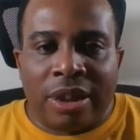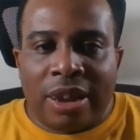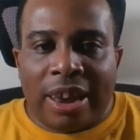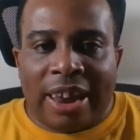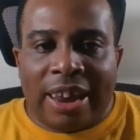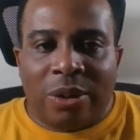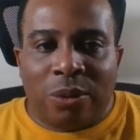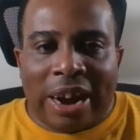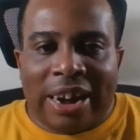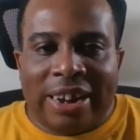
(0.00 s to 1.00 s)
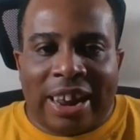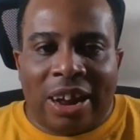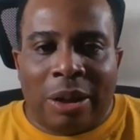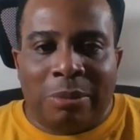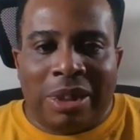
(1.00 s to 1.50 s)
And right now,
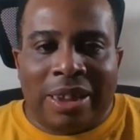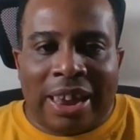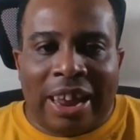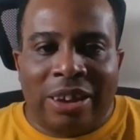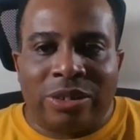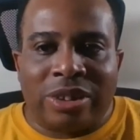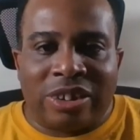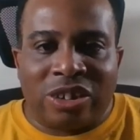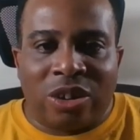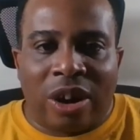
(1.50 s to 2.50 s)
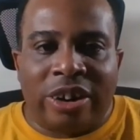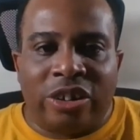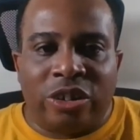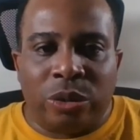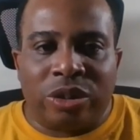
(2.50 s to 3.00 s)
I mean, the Angels, they're starting to
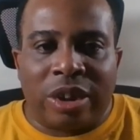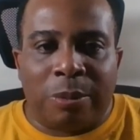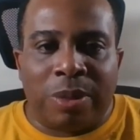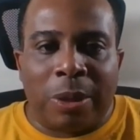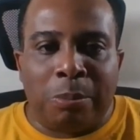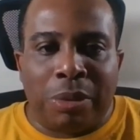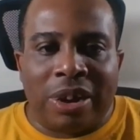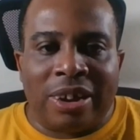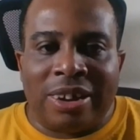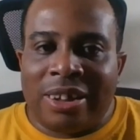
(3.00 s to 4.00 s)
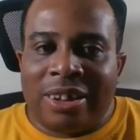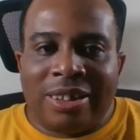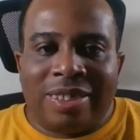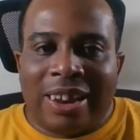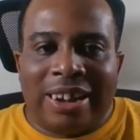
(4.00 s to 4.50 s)
do something, but
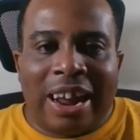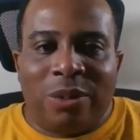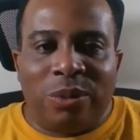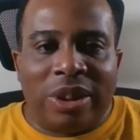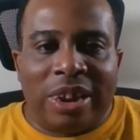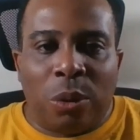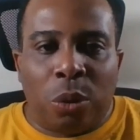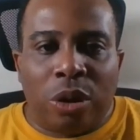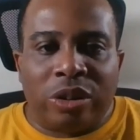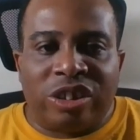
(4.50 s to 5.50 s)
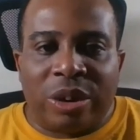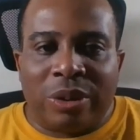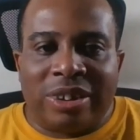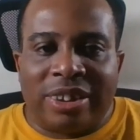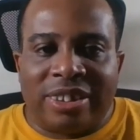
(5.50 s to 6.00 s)
they're not really a World
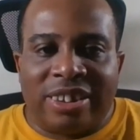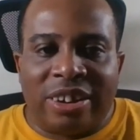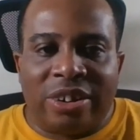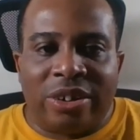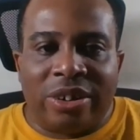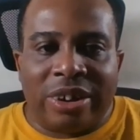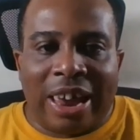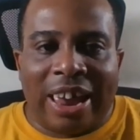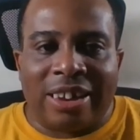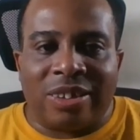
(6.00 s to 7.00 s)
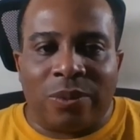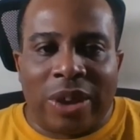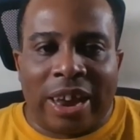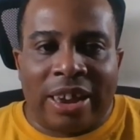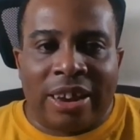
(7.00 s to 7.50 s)
Series contender as of
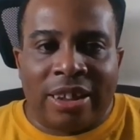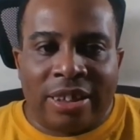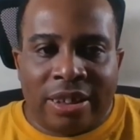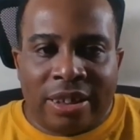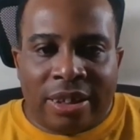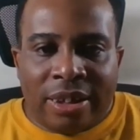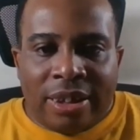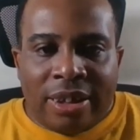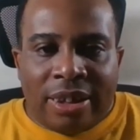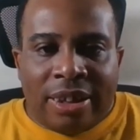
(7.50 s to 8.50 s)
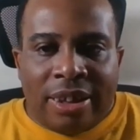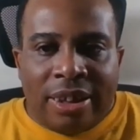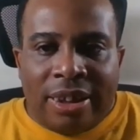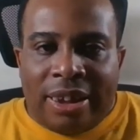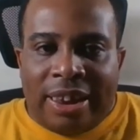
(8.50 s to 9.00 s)
yet.
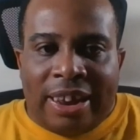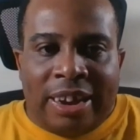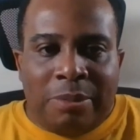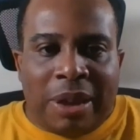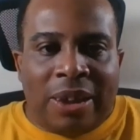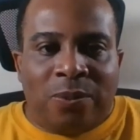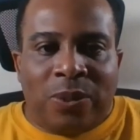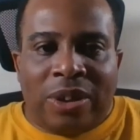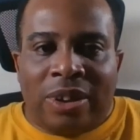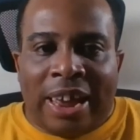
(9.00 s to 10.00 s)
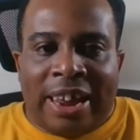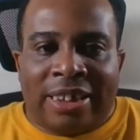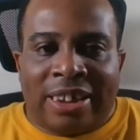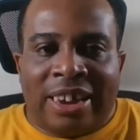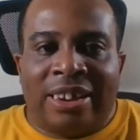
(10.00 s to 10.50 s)
And he may feel like
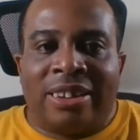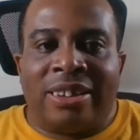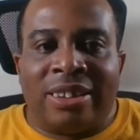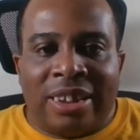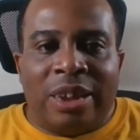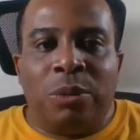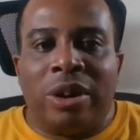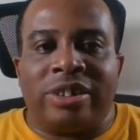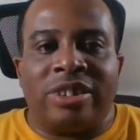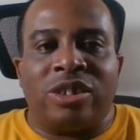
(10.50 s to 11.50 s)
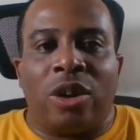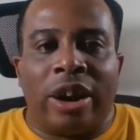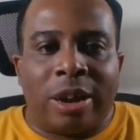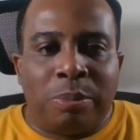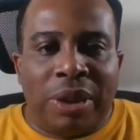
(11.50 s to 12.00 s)
that he wants to
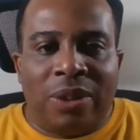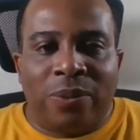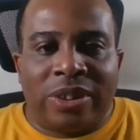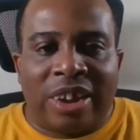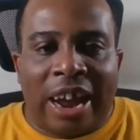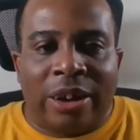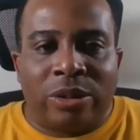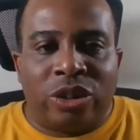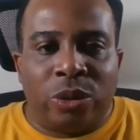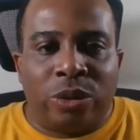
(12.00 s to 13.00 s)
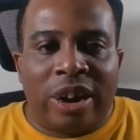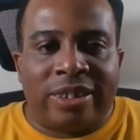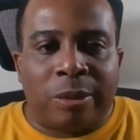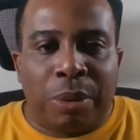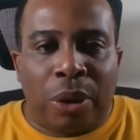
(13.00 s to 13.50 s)
start competing for titles sooner as
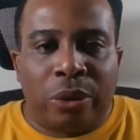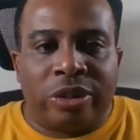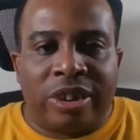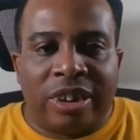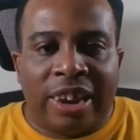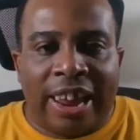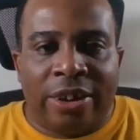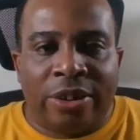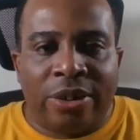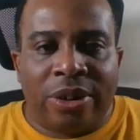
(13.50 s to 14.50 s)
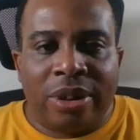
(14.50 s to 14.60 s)
opposed to later.